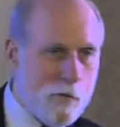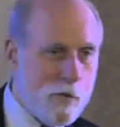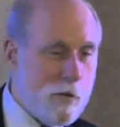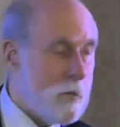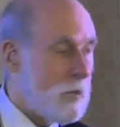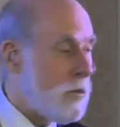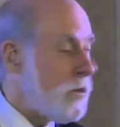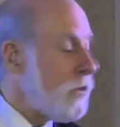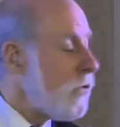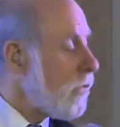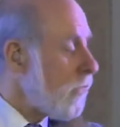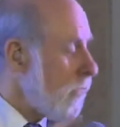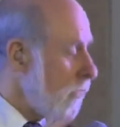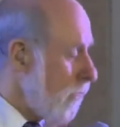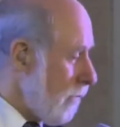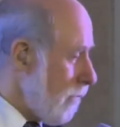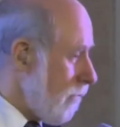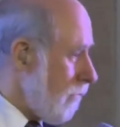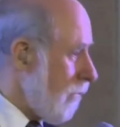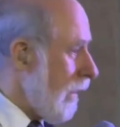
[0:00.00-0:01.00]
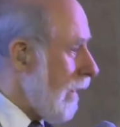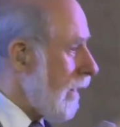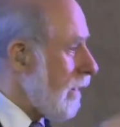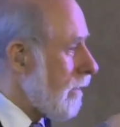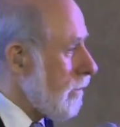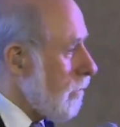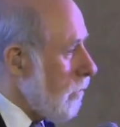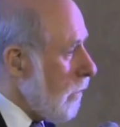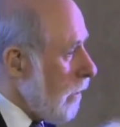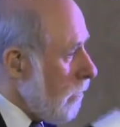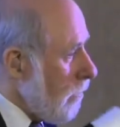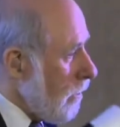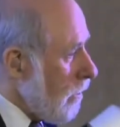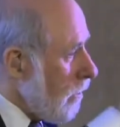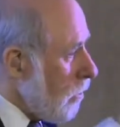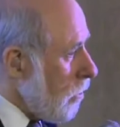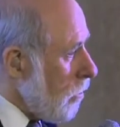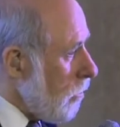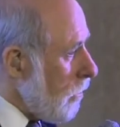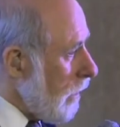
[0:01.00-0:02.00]
They're beautiful, in fact. They may be
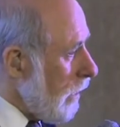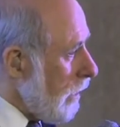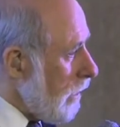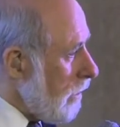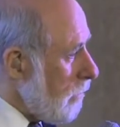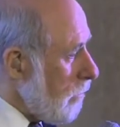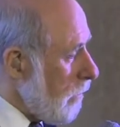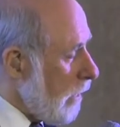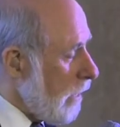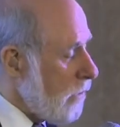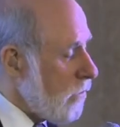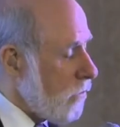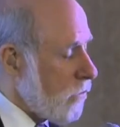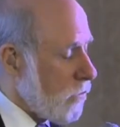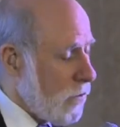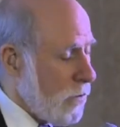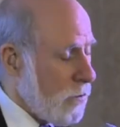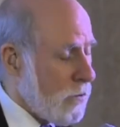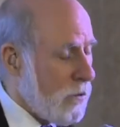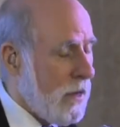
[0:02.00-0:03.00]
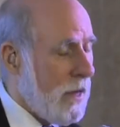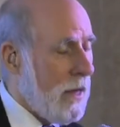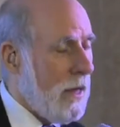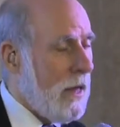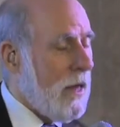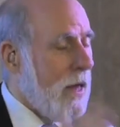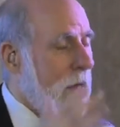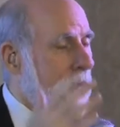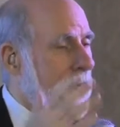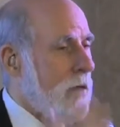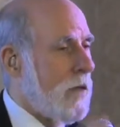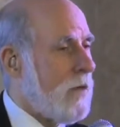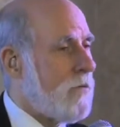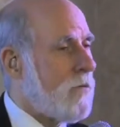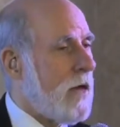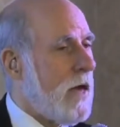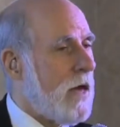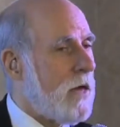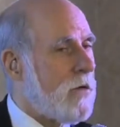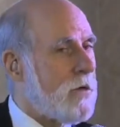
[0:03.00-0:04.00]
illuminated manuscripts.
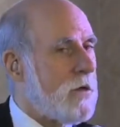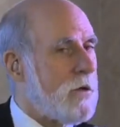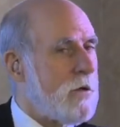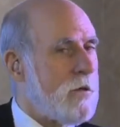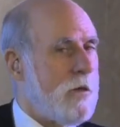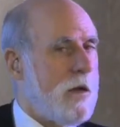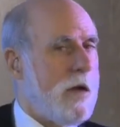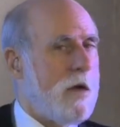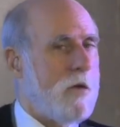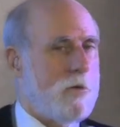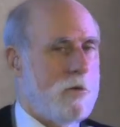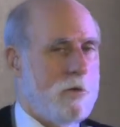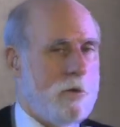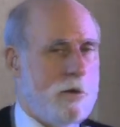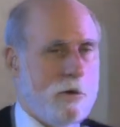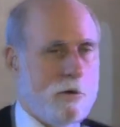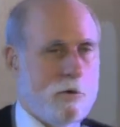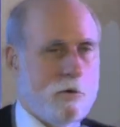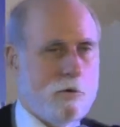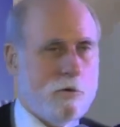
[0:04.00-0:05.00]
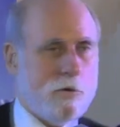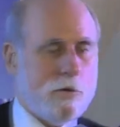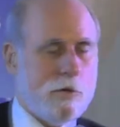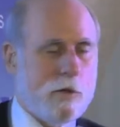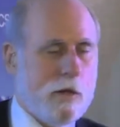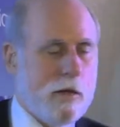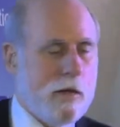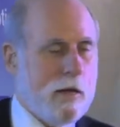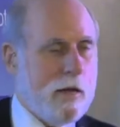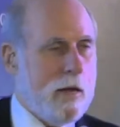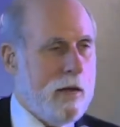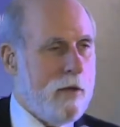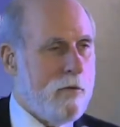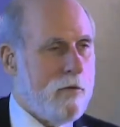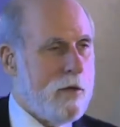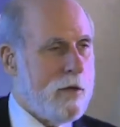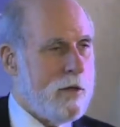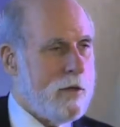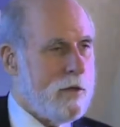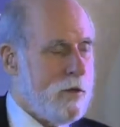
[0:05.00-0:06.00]
They've lasted 1,000 years.
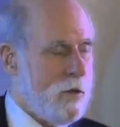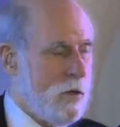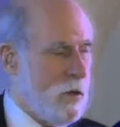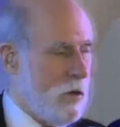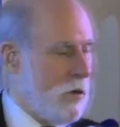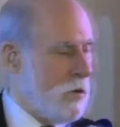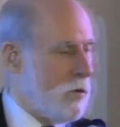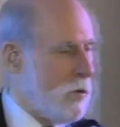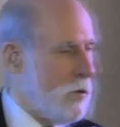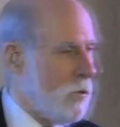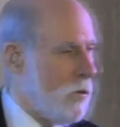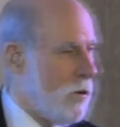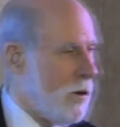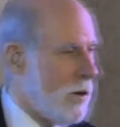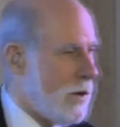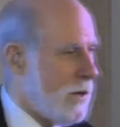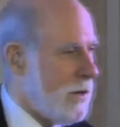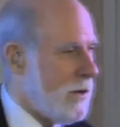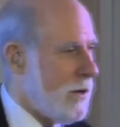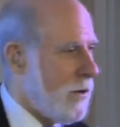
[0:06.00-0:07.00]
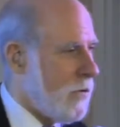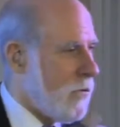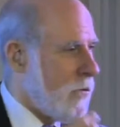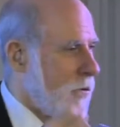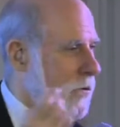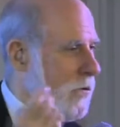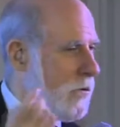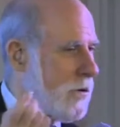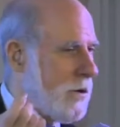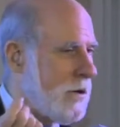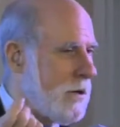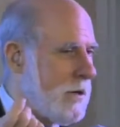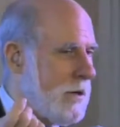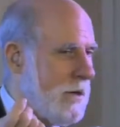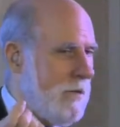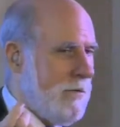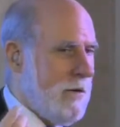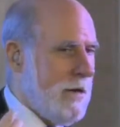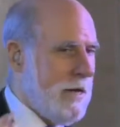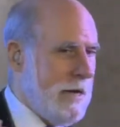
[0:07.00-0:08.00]
And then, you know, you walk in there with your little
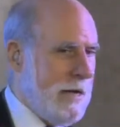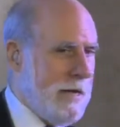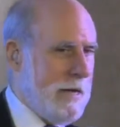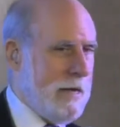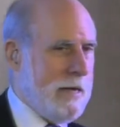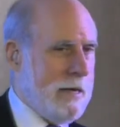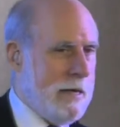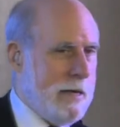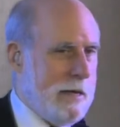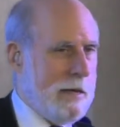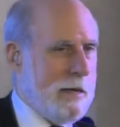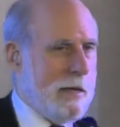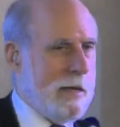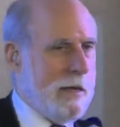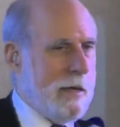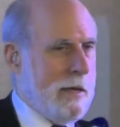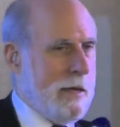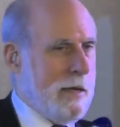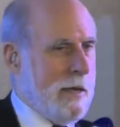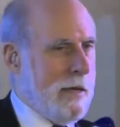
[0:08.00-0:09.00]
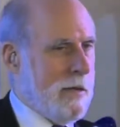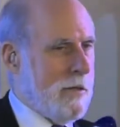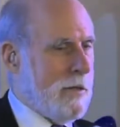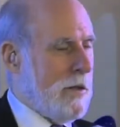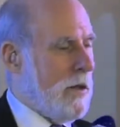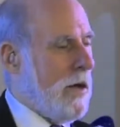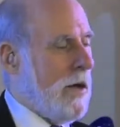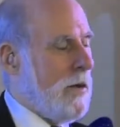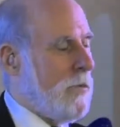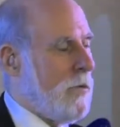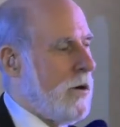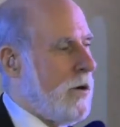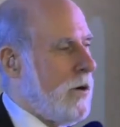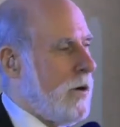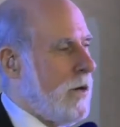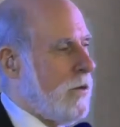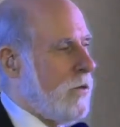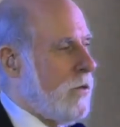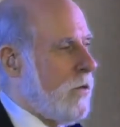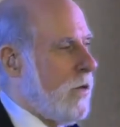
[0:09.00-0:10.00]
DVD, and the
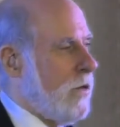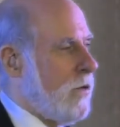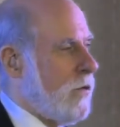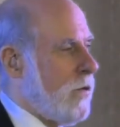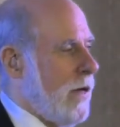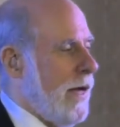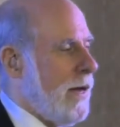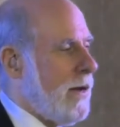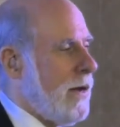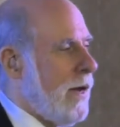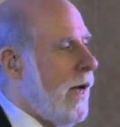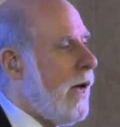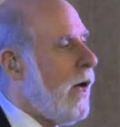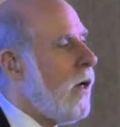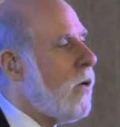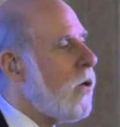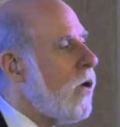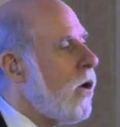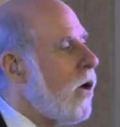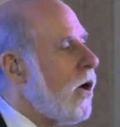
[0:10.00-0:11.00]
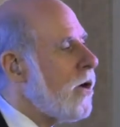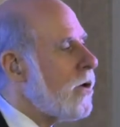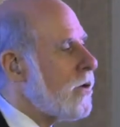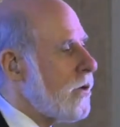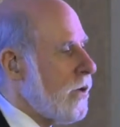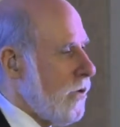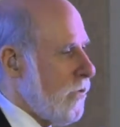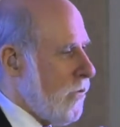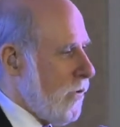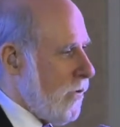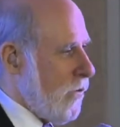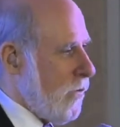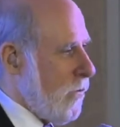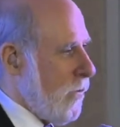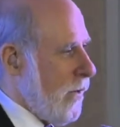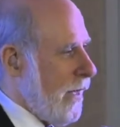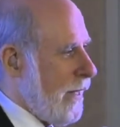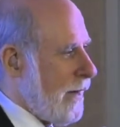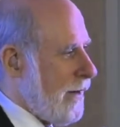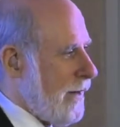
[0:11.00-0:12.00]
librarian says, and how long do you
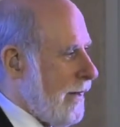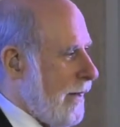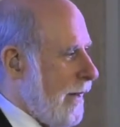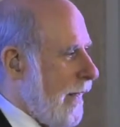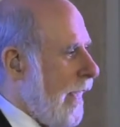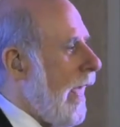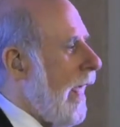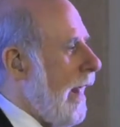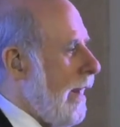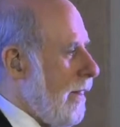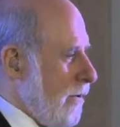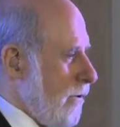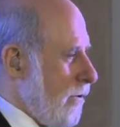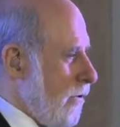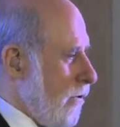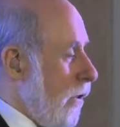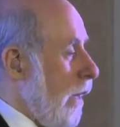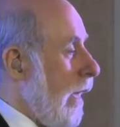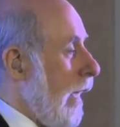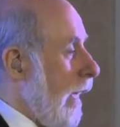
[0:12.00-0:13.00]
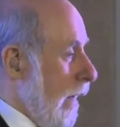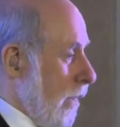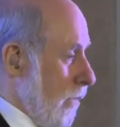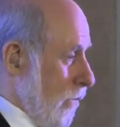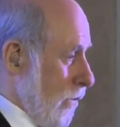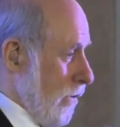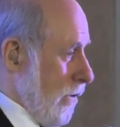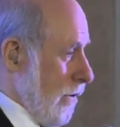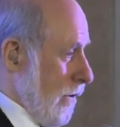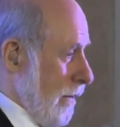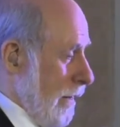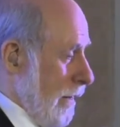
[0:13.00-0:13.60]
expect that to last?